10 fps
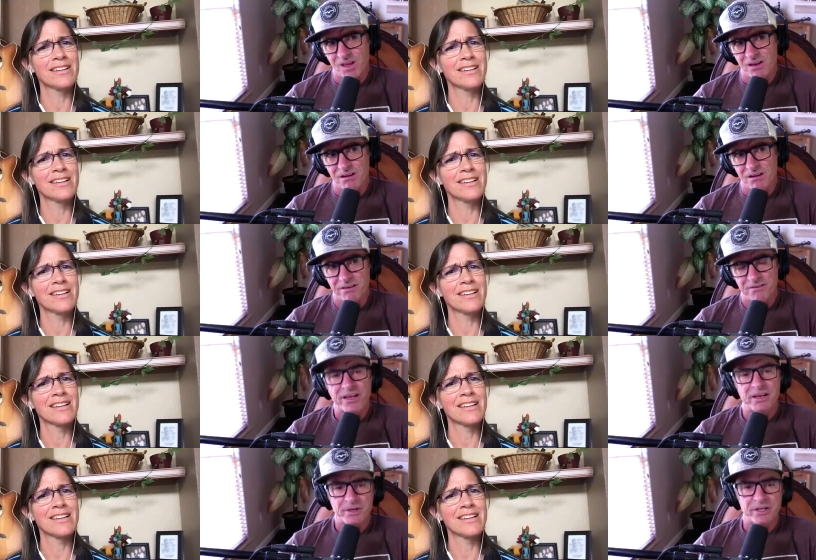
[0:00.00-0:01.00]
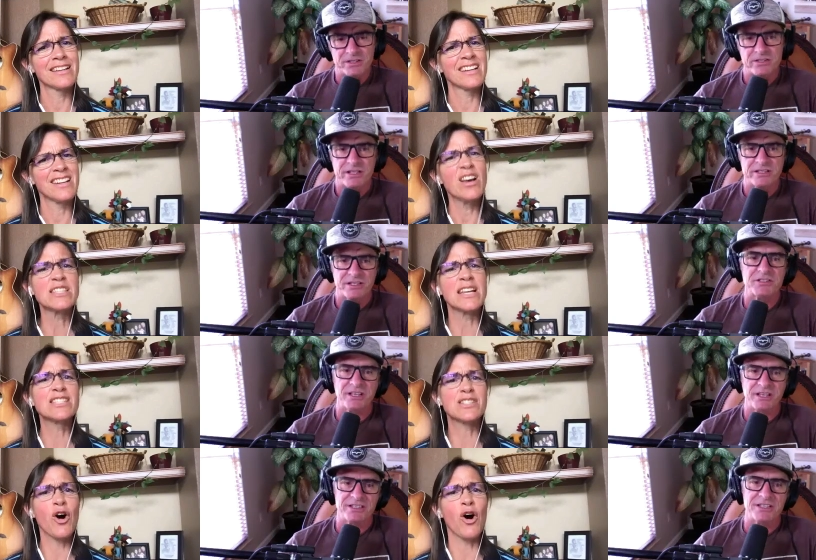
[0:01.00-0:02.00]
Speaker 1: oh, I forget, but it's it's, it's, the,
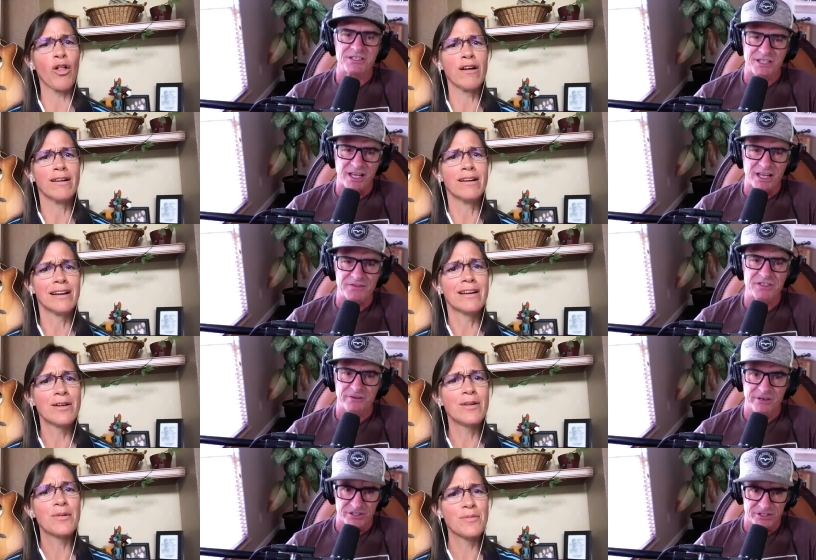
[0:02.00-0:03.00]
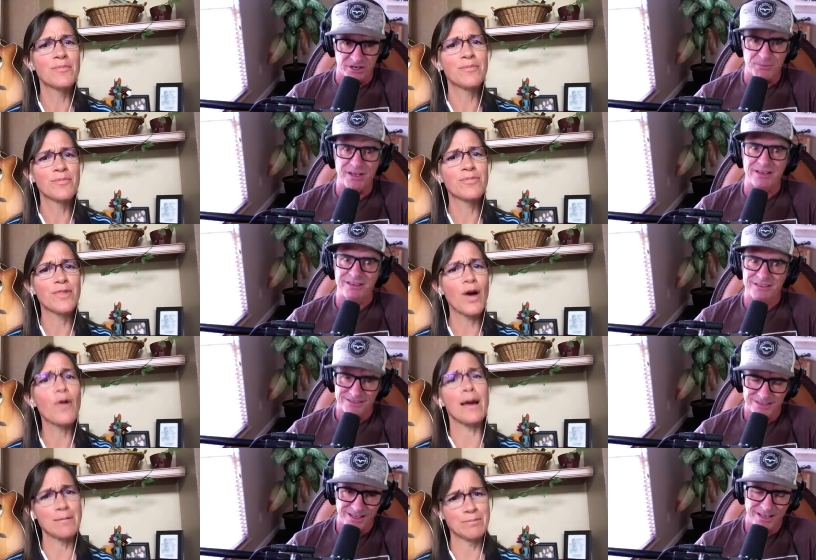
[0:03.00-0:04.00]
it's, it's the start of serious jumping.
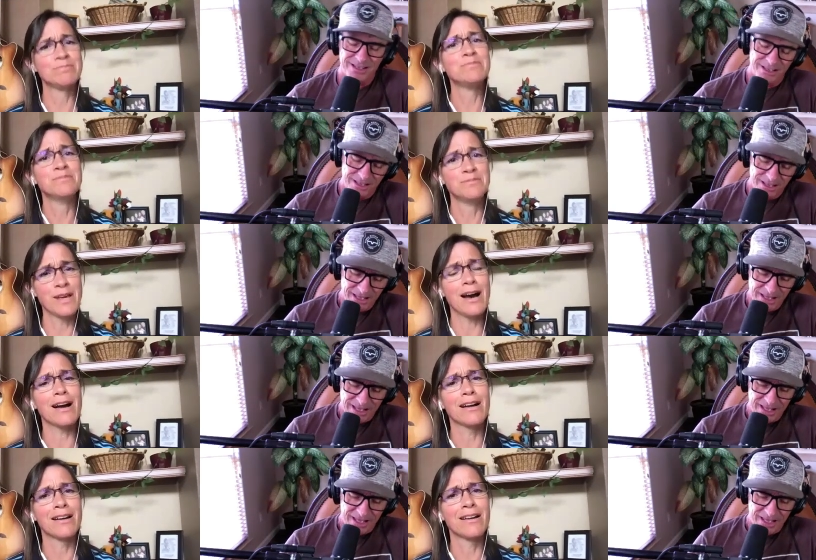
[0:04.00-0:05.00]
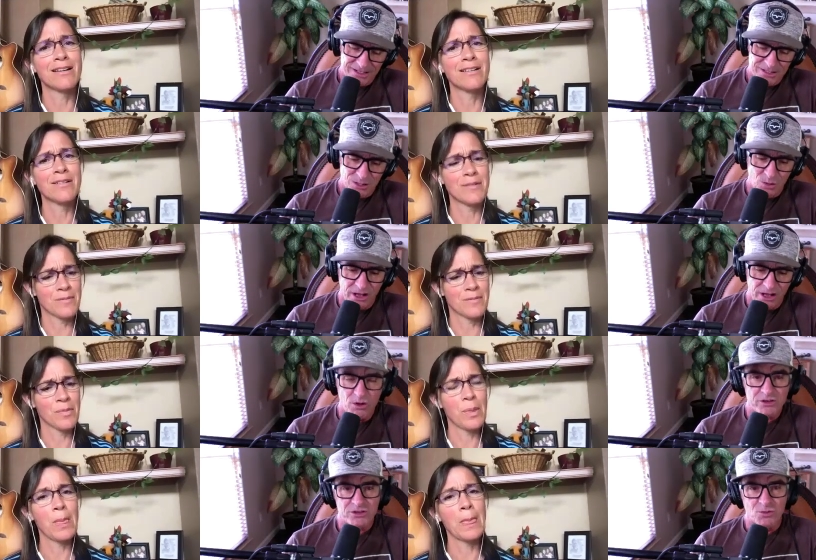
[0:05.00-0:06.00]
Okay. Okay. Yeah. And so I
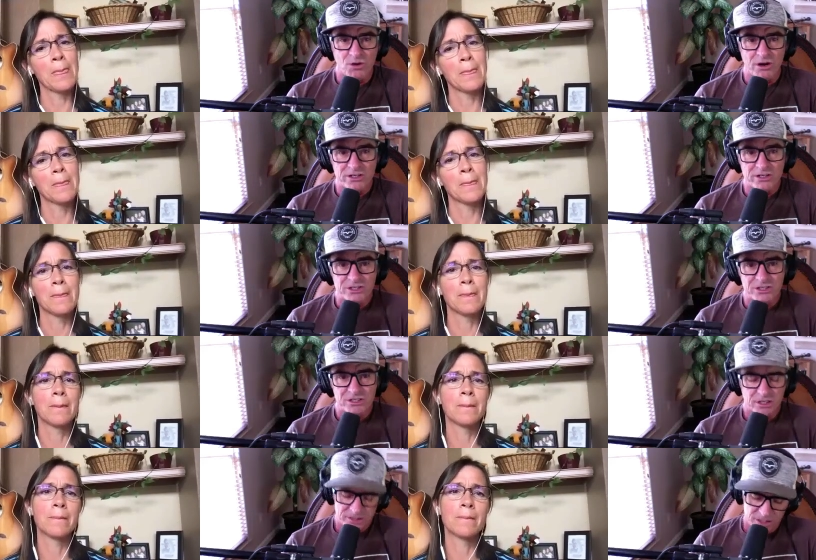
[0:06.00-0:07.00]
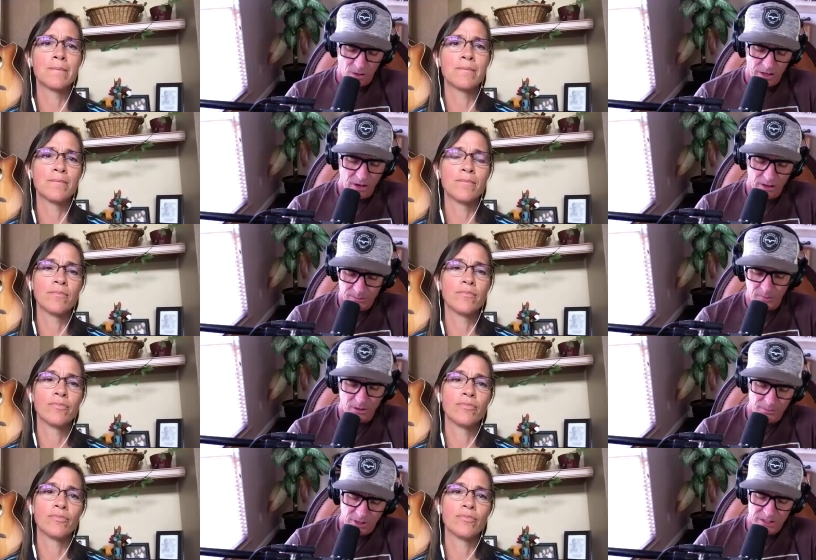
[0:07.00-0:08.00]
wanted to watch. So I,
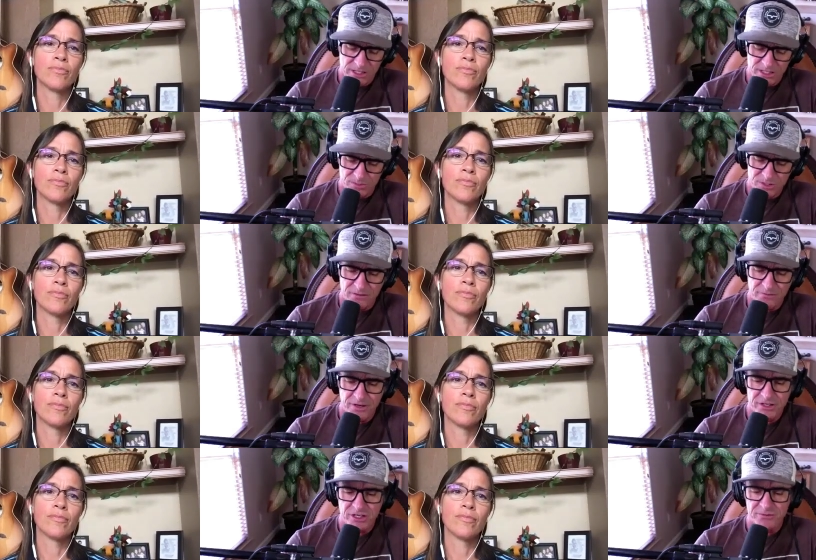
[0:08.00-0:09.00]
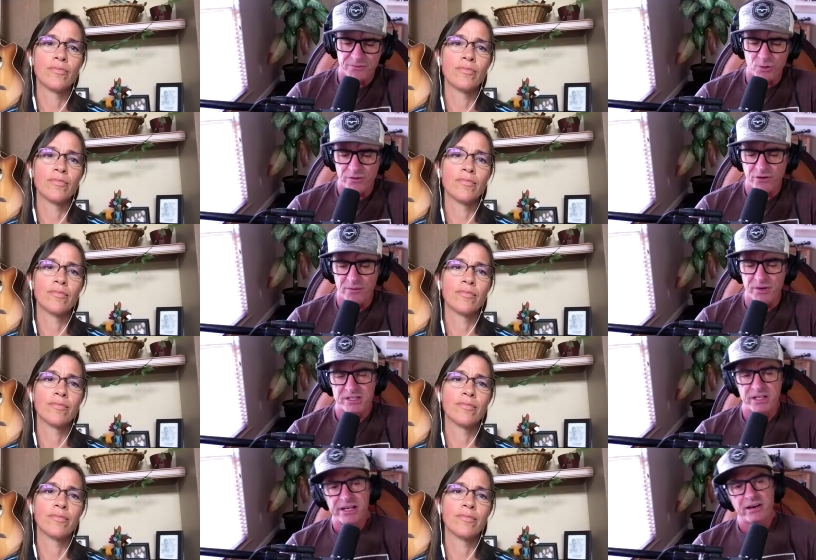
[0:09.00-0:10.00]
I, my session was going to finish, and 45
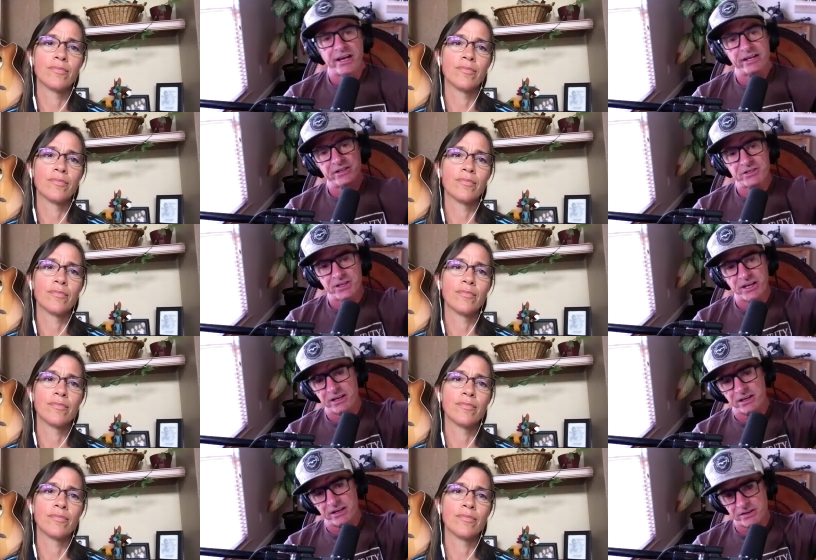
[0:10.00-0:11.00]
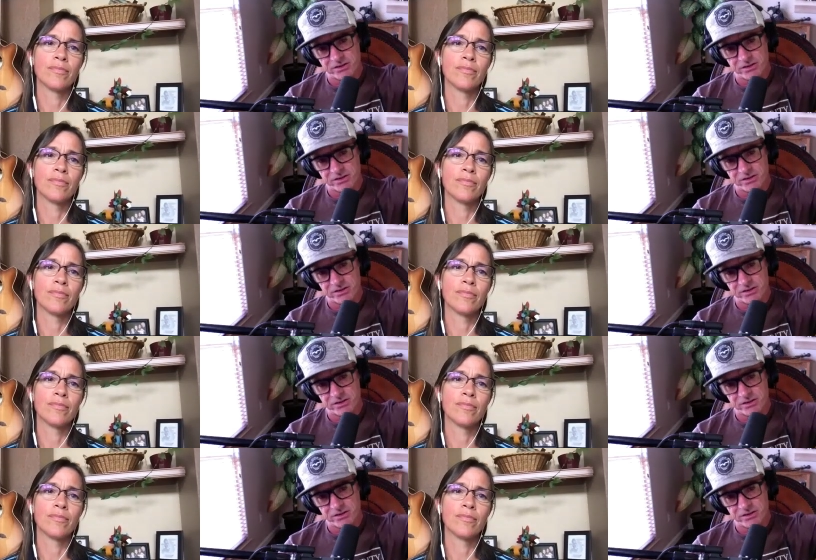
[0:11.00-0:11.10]
minutes later, I had to start another